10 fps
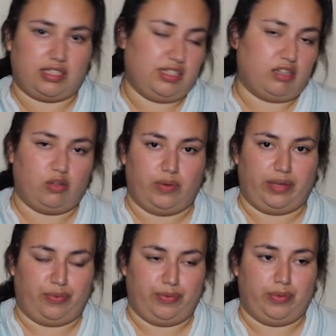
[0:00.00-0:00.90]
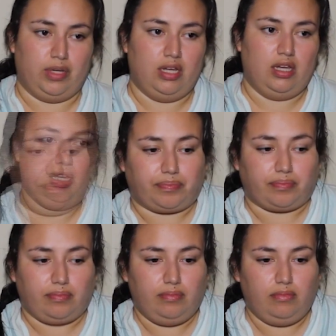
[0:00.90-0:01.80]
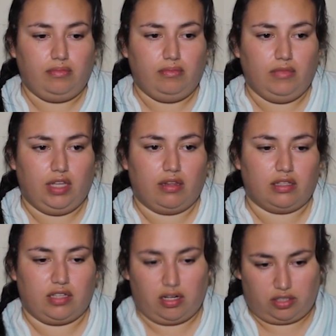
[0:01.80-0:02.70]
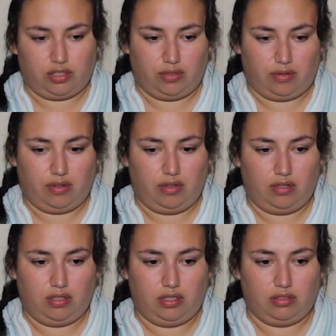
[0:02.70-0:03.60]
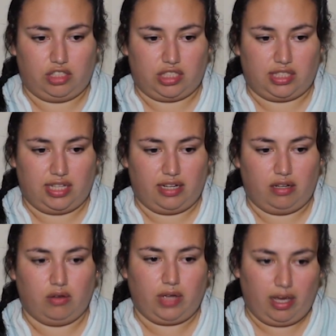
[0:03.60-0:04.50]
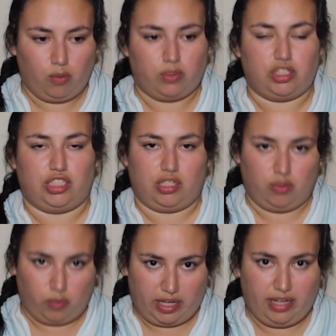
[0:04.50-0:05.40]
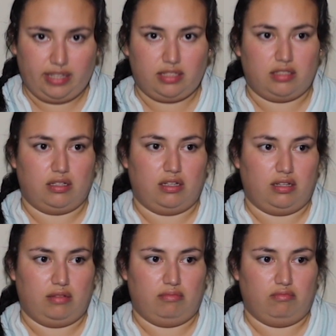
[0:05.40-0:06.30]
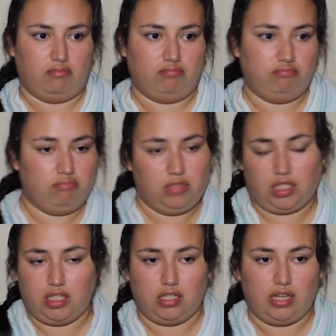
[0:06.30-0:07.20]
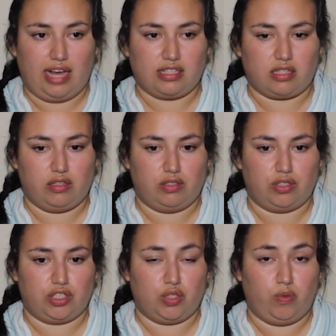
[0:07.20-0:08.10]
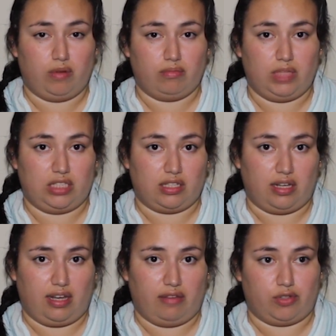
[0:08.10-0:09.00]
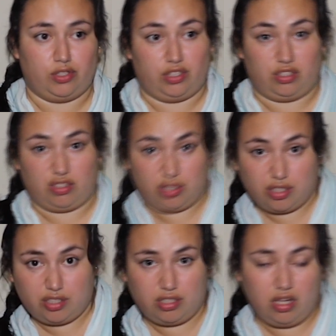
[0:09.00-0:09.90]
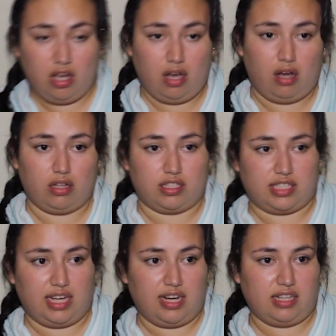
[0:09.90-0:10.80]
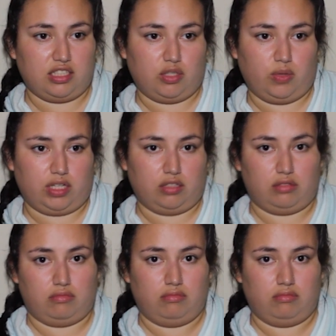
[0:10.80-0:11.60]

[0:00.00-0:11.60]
it's not going through. The doctor just said, okay, we're just going to wait. He asked the nurse, he wanted me to have her to turn on the side so we could